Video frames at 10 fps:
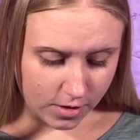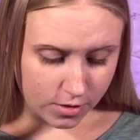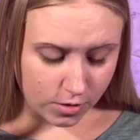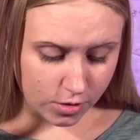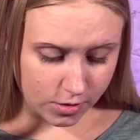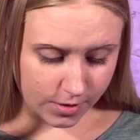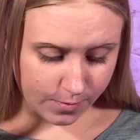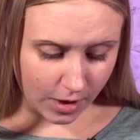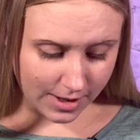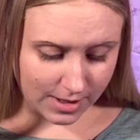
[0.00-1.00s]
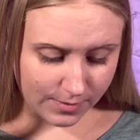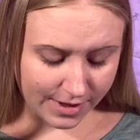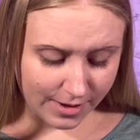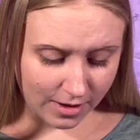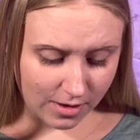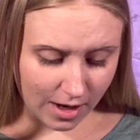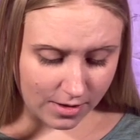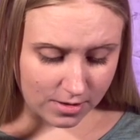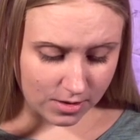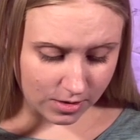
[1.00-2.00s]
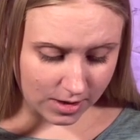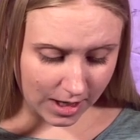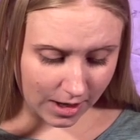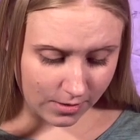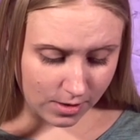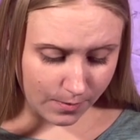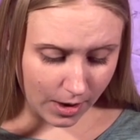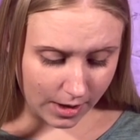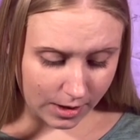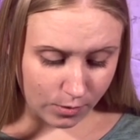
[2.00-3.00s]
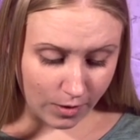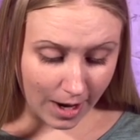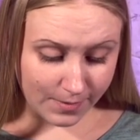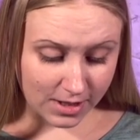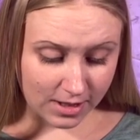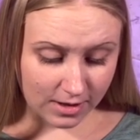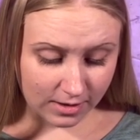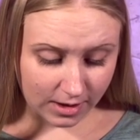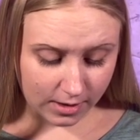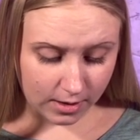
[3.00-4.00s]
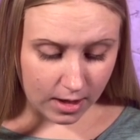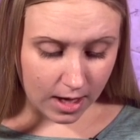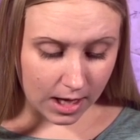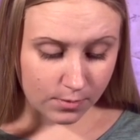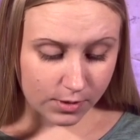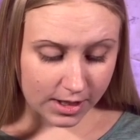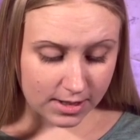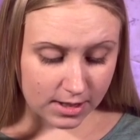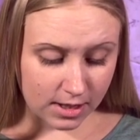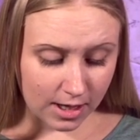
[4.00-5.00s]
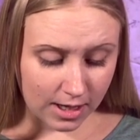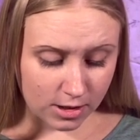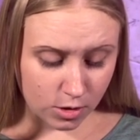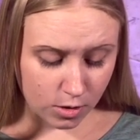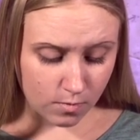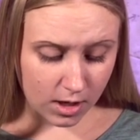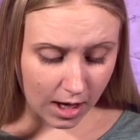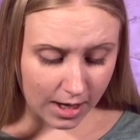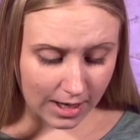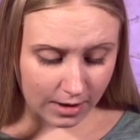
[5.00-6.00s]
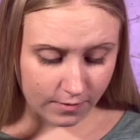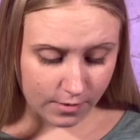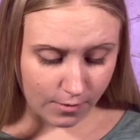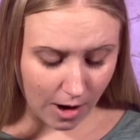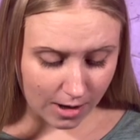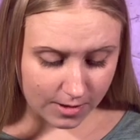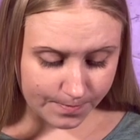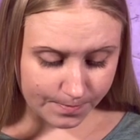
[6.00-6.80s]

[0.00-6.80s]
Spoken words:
So Joseph brought some linen cloth, took down the body, wrapped it in the linen, and placed it in a tomb cut out of the rock.